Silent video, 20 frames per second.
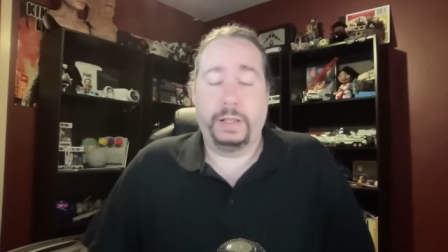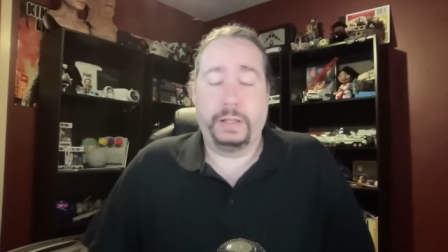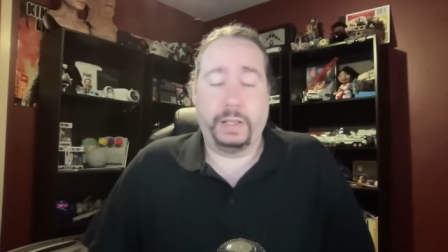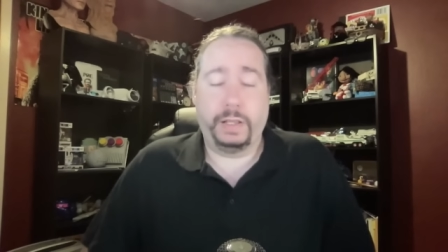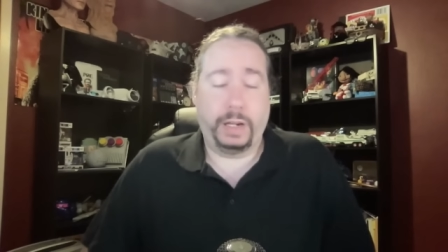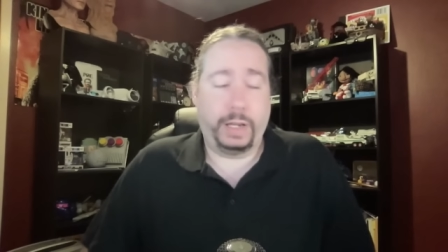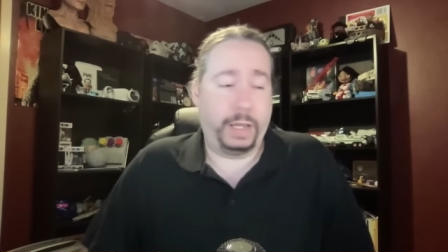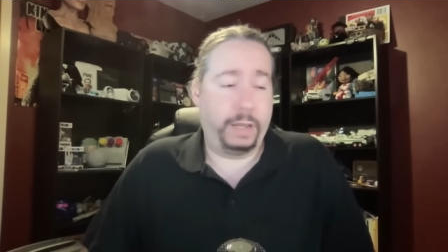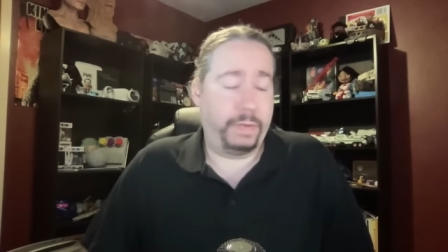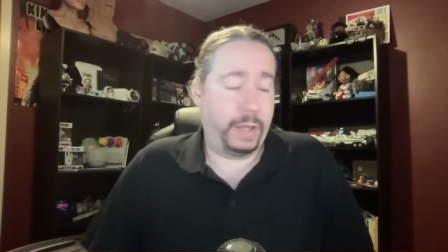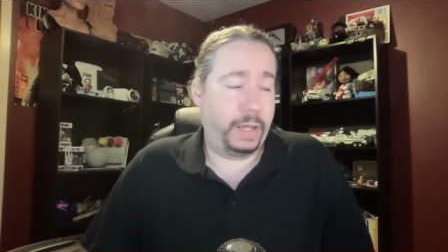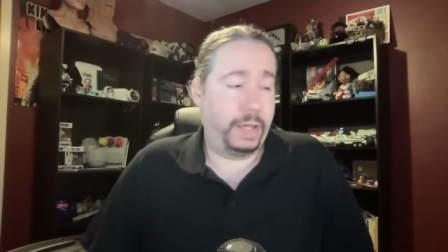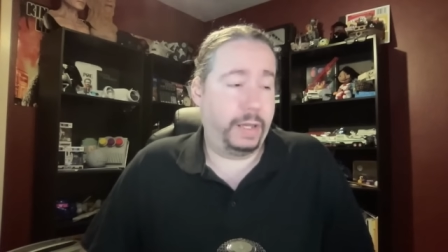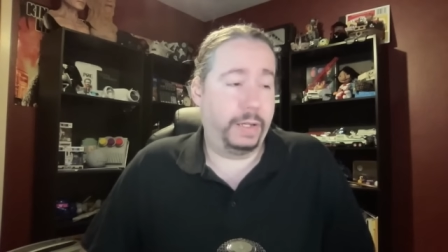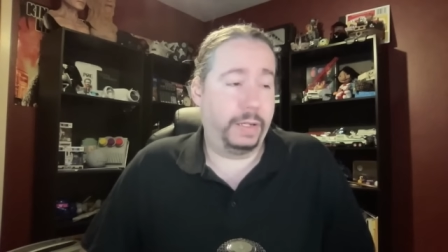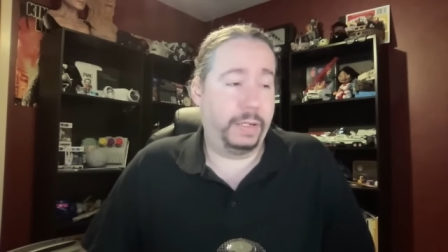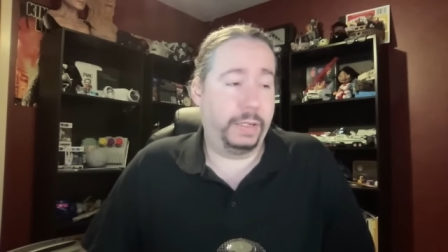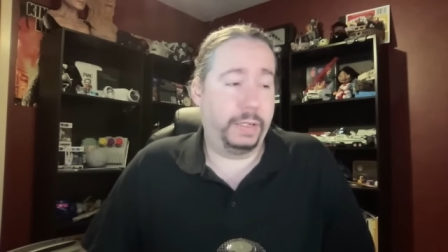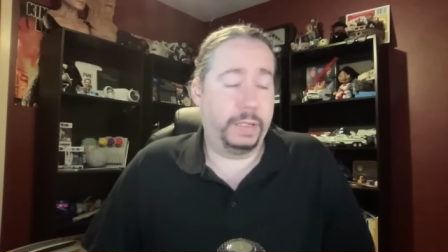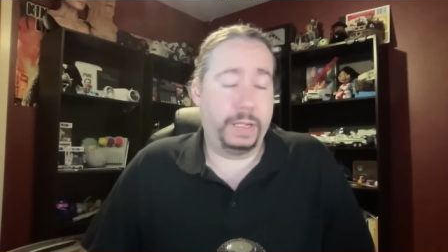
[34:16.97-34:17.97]
that I've
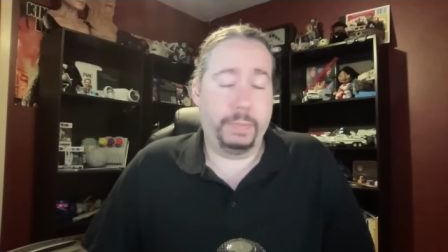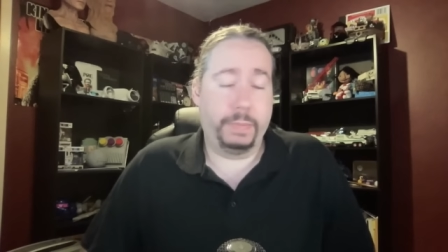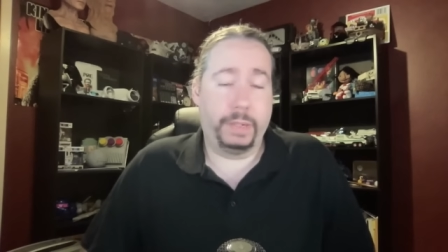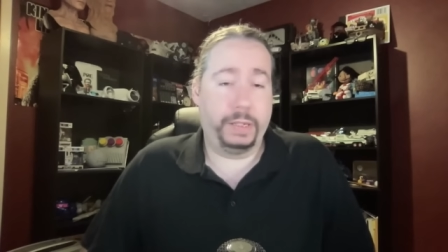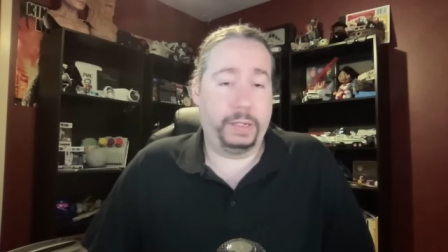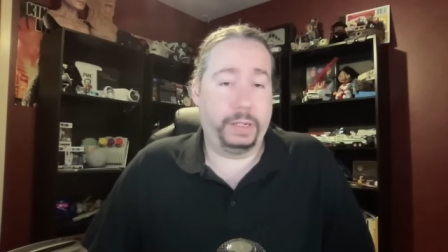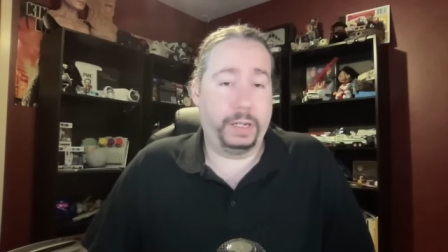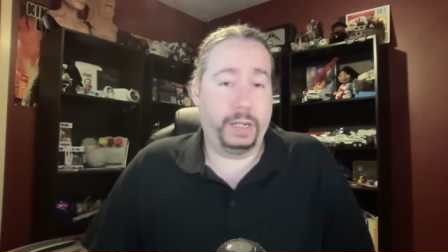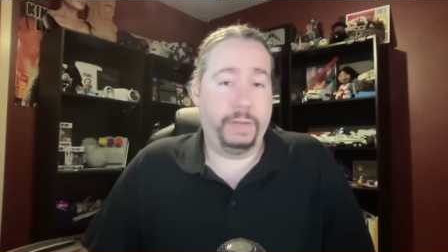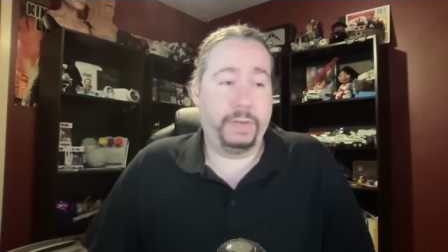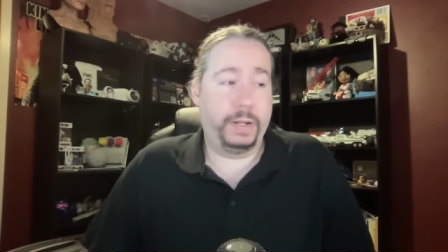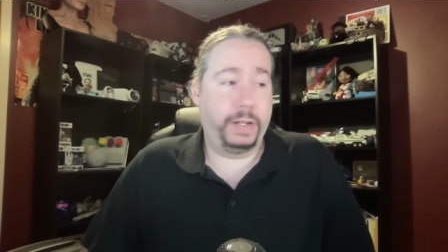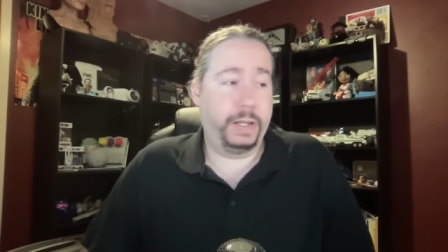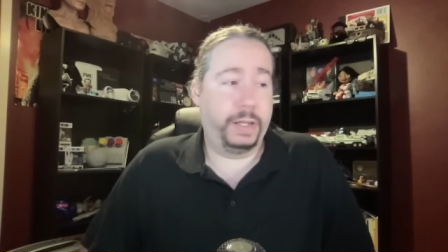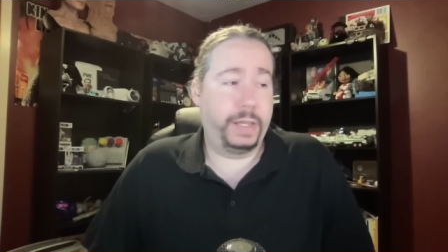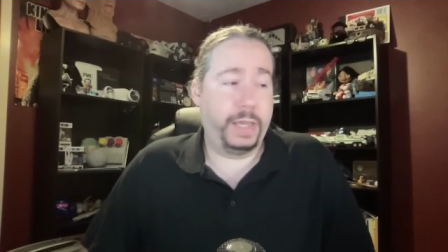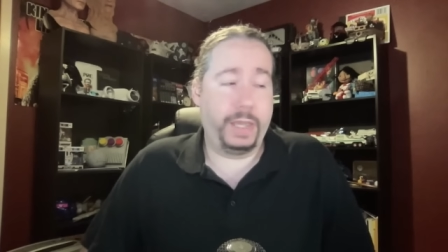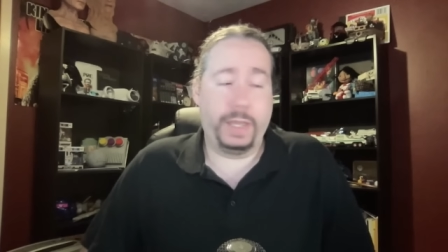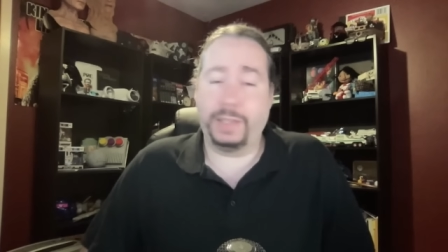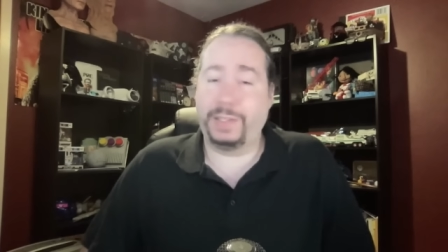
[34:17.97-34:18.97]
had in my life, and
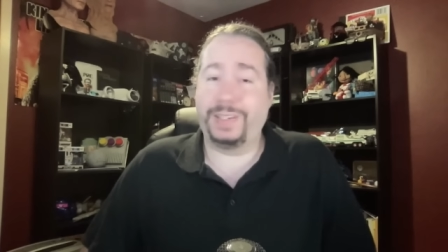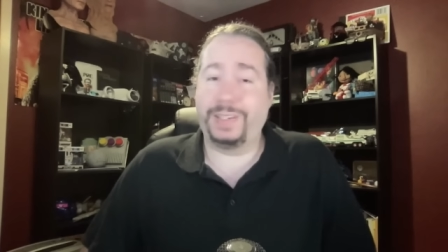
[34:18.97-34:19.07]
I can't